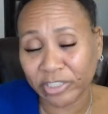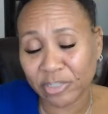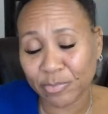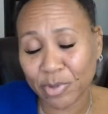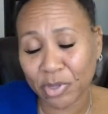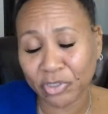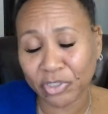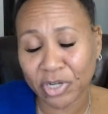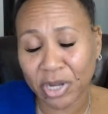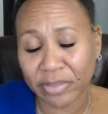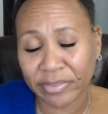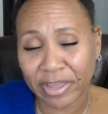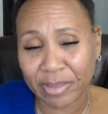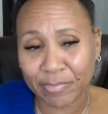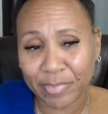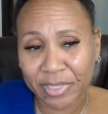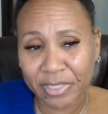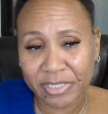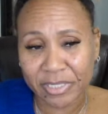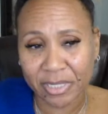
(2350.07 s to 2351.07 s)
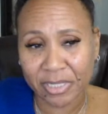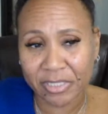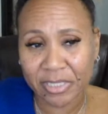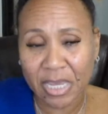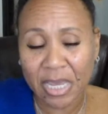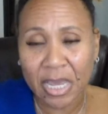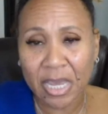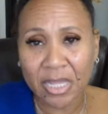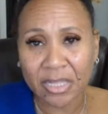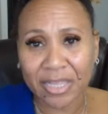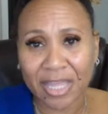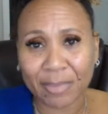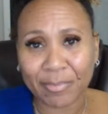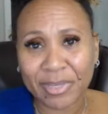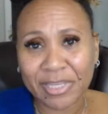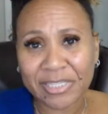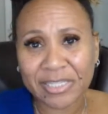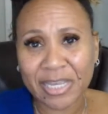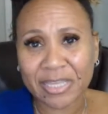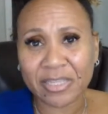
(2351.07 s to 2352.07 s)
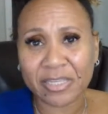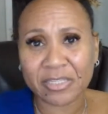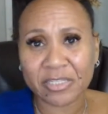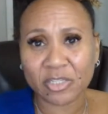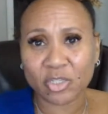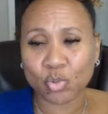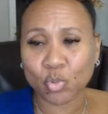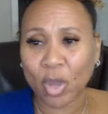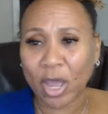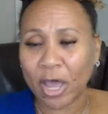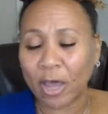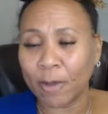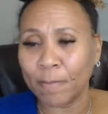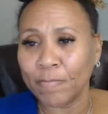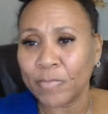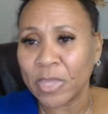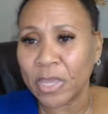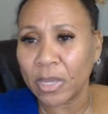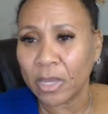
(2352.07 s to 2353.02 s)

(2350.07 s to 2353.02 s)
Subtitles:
to build an online business. Let me say this as well.